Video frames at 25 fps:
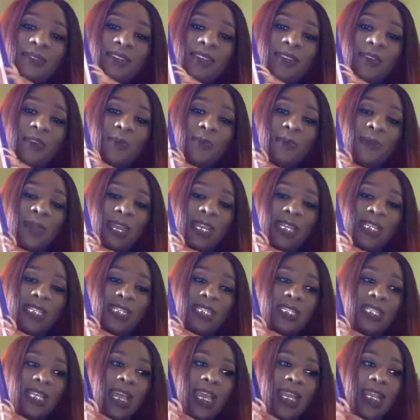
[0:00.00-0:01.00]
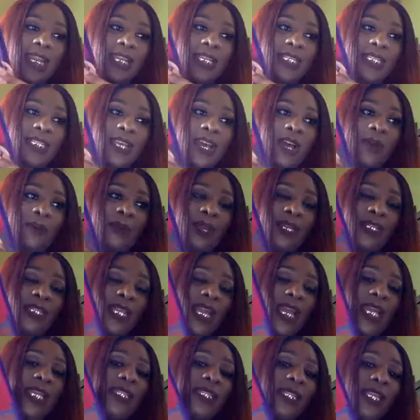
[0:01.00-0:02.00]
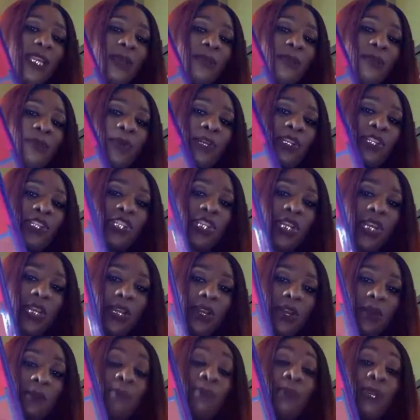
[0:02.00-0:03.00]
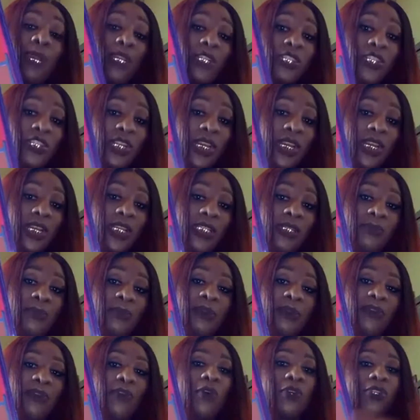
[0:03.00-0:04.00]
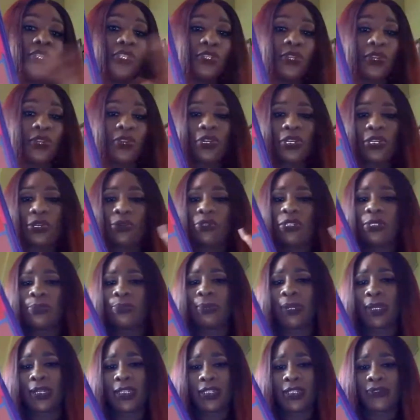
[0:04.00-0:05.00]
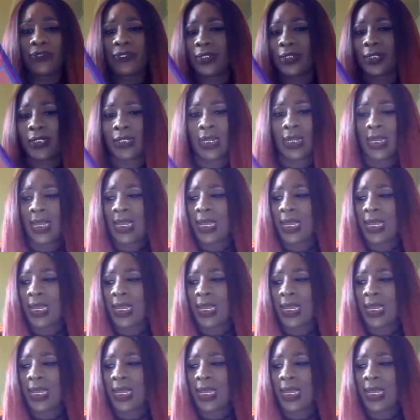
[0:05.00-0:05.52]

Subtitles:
3 pages, and it's 18 blush shades. But of course, you know, you can use blush for